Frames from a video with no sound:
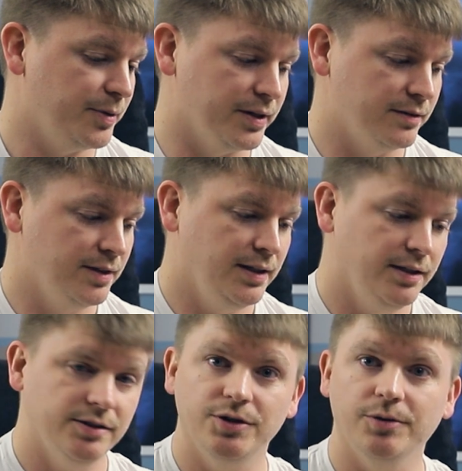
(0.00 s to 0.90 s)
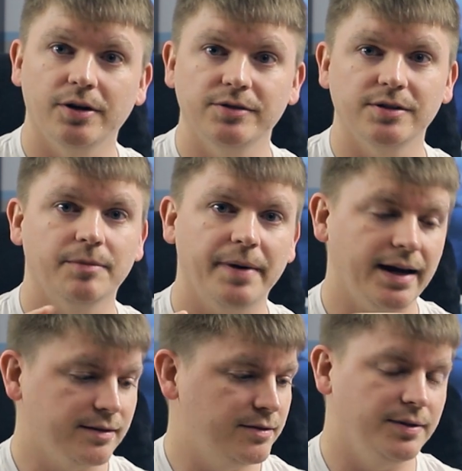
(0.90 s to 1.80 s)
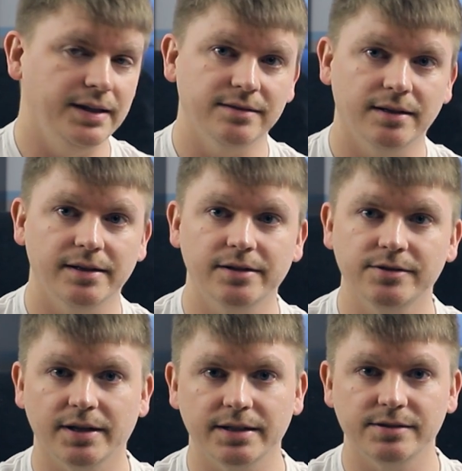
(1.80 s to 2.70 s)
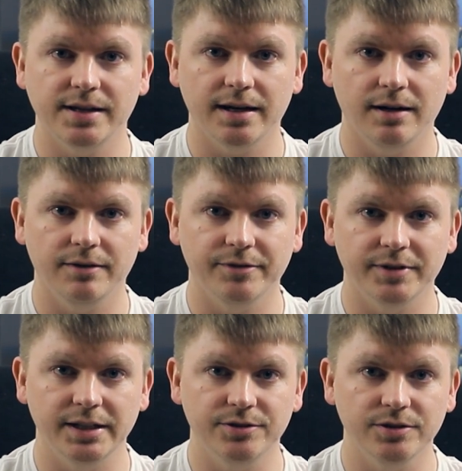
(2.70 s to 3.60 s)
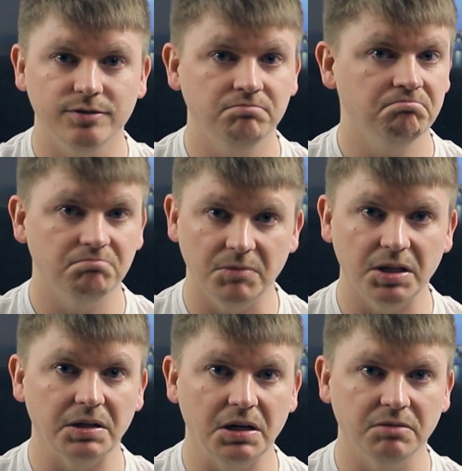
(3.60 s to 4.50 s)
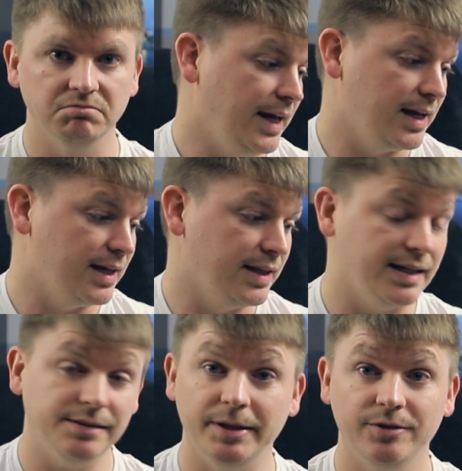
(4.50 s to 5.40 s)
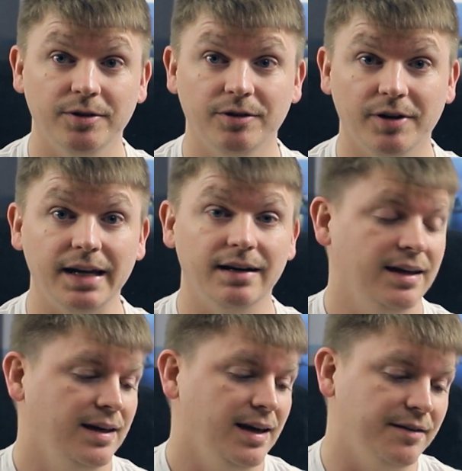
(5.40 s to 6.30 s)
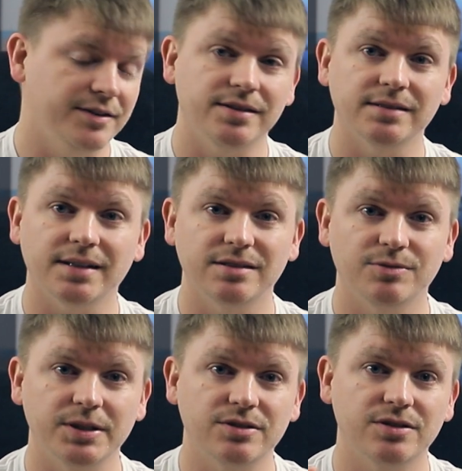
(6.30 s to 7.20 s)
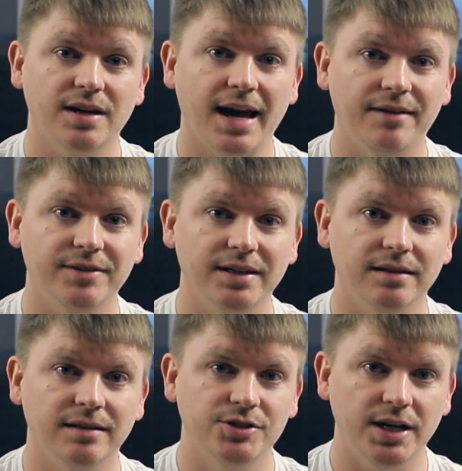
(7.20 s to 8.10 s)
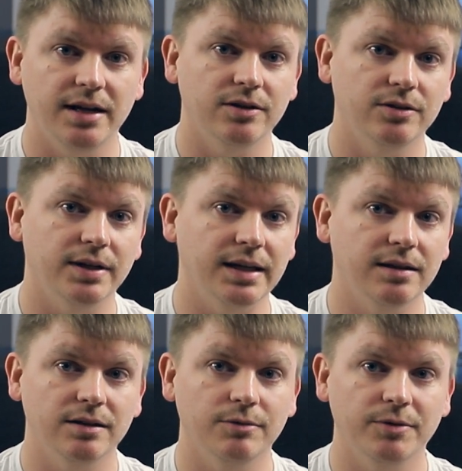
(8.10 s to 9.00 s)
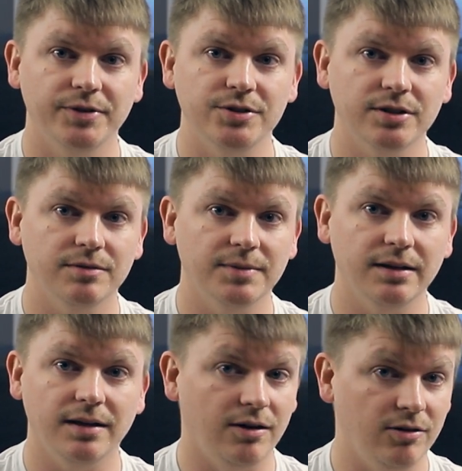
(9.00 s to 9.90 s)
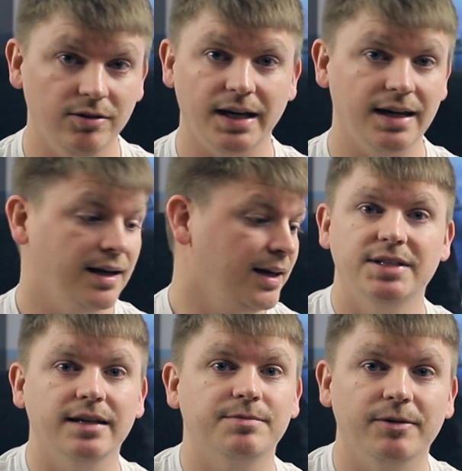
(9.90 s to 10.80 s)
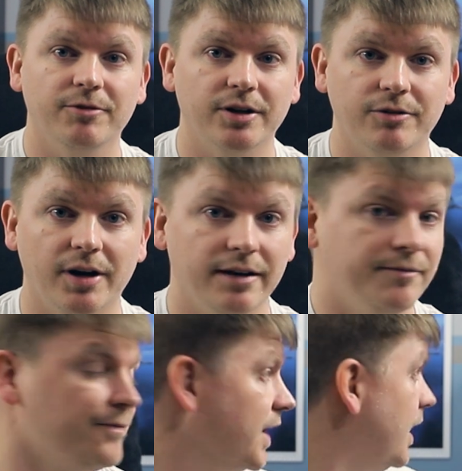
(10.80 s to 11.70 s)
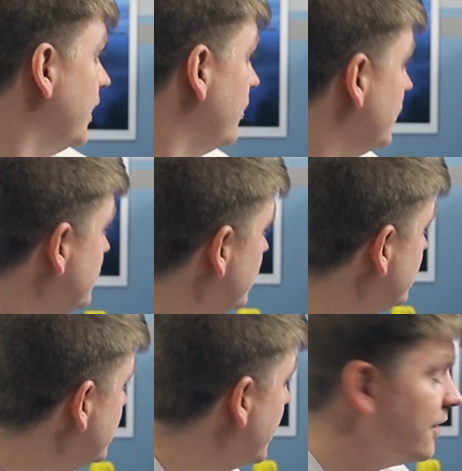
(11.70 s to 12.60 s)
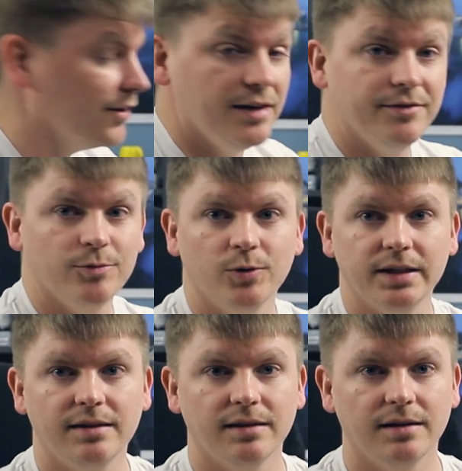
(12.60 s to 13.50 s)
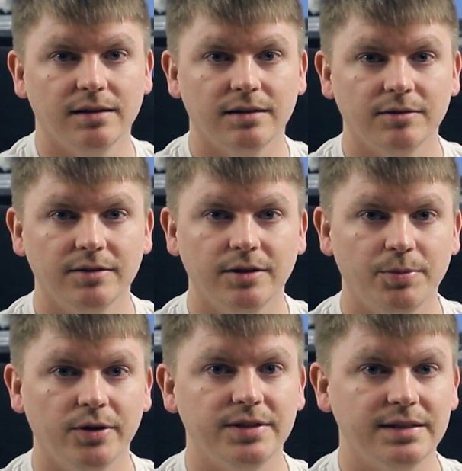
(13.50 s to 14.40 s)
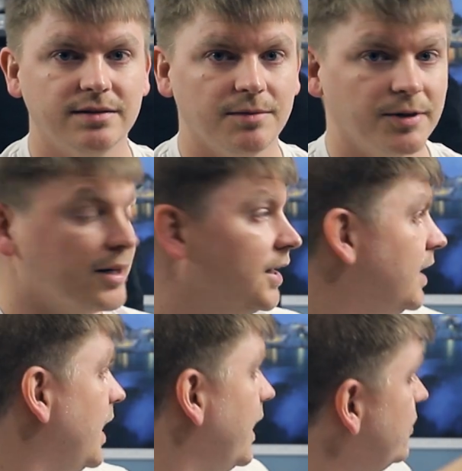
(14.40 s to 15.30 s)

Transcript: put 2 of those on the back, 2 of these on here, so I can just take it off if I need to. There you go. And that's been doing great. Ever since I switched to having Chaeto in the refugium and all that, tank's been running great. I always used to have, even with the protein skimmer, I